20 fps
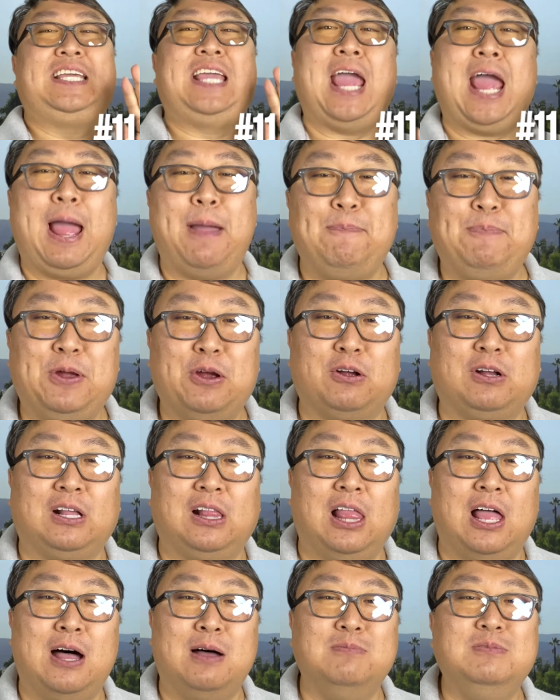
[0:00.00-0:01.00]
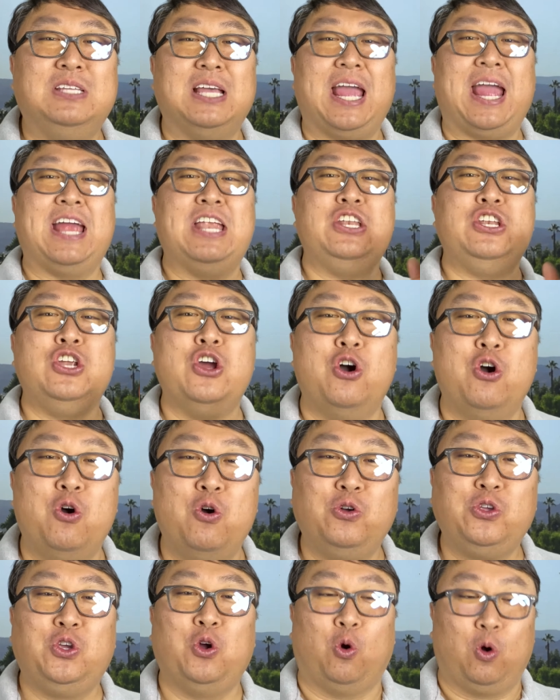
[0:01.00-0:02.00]
gap your clubs and
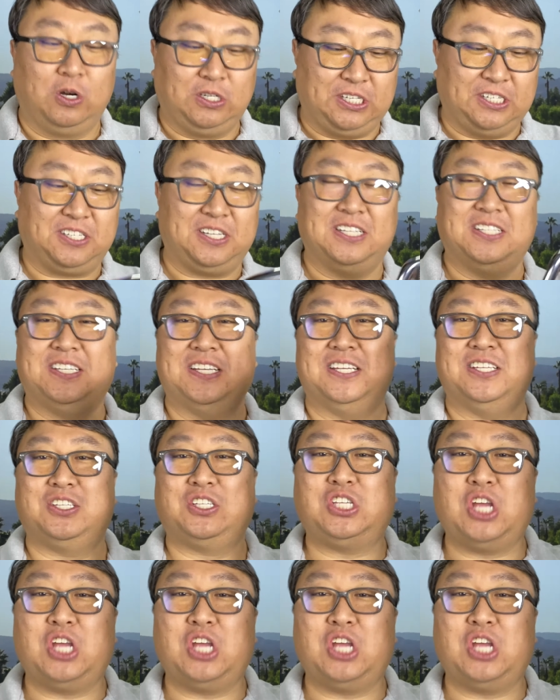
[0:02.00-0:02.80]
know your distances.